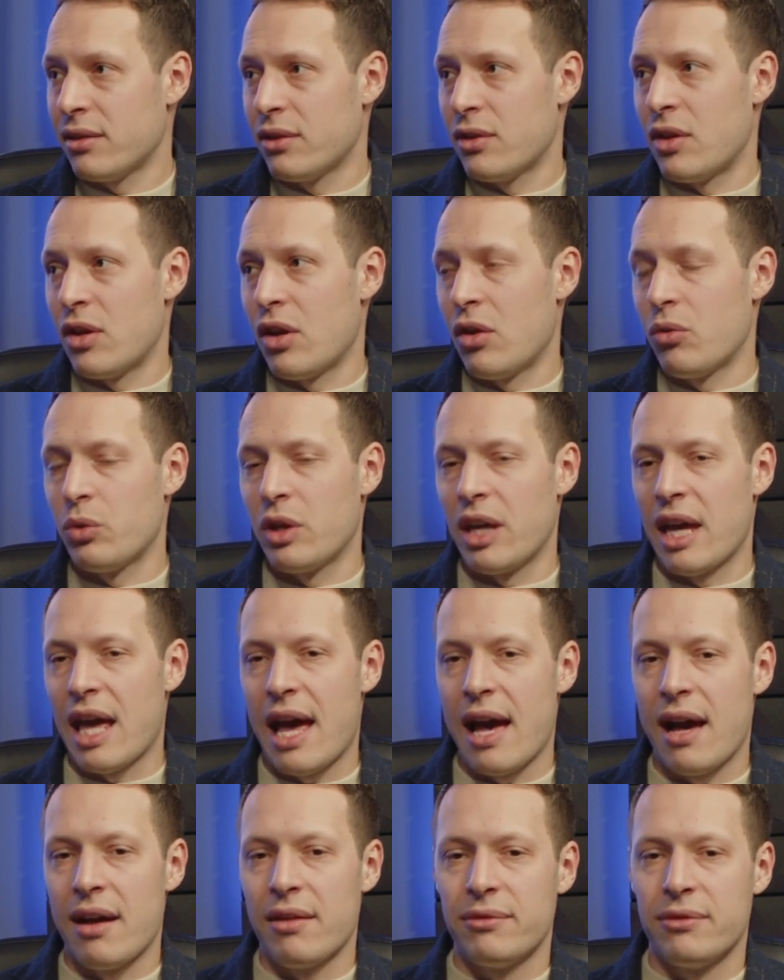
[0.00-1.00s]
You know, we
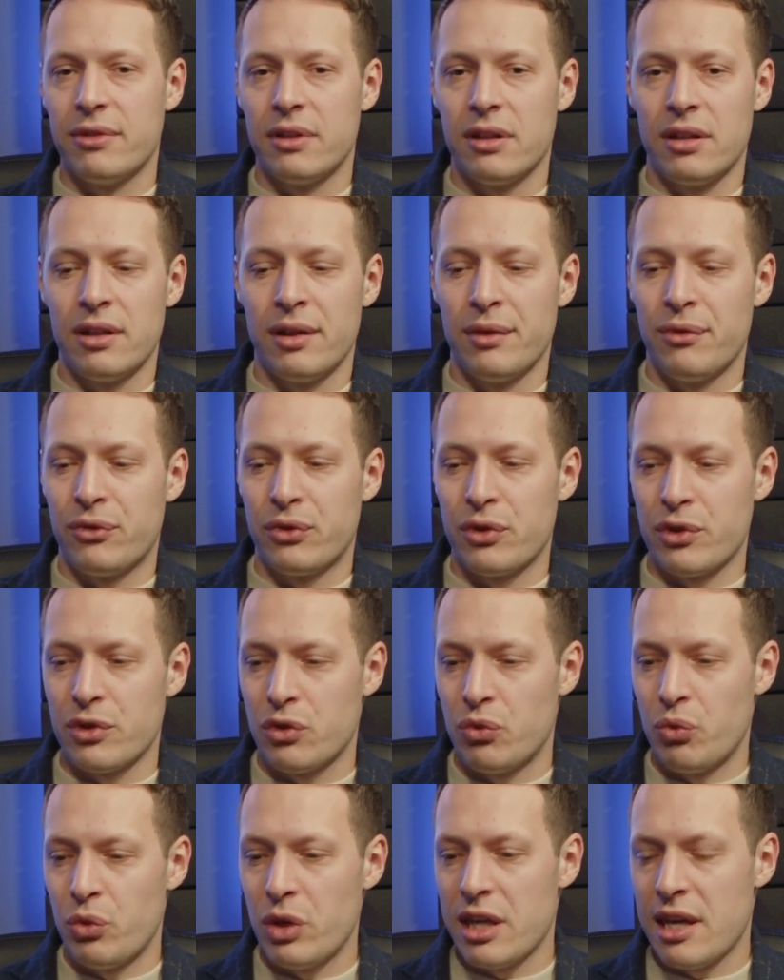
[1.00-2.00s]
have uh,
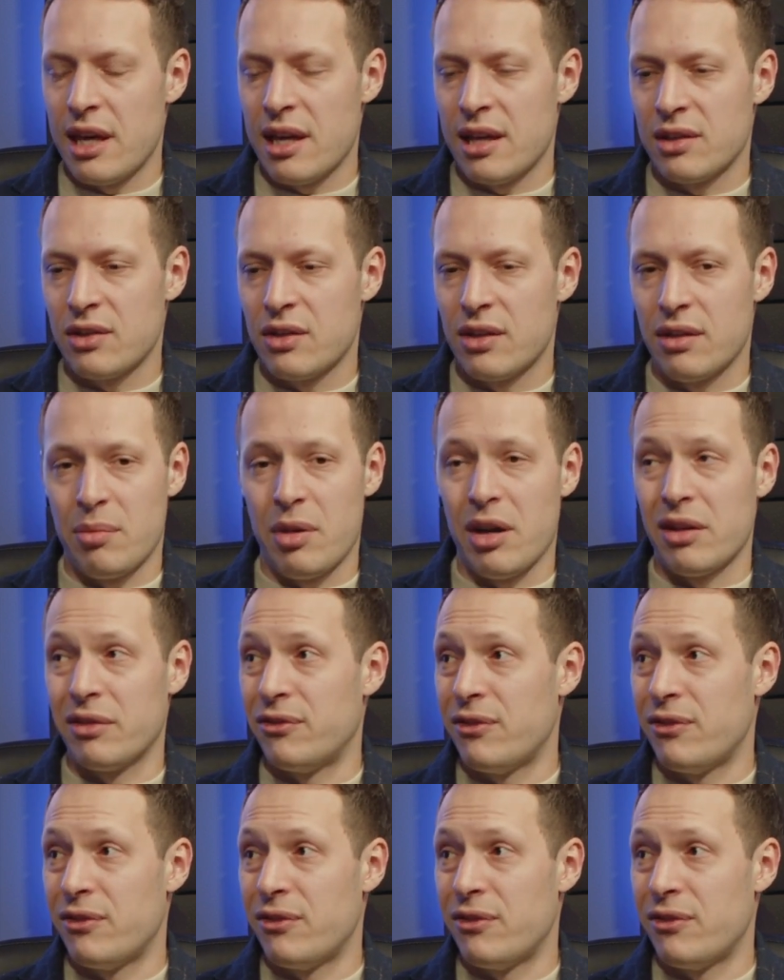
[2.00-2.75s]
first weekend about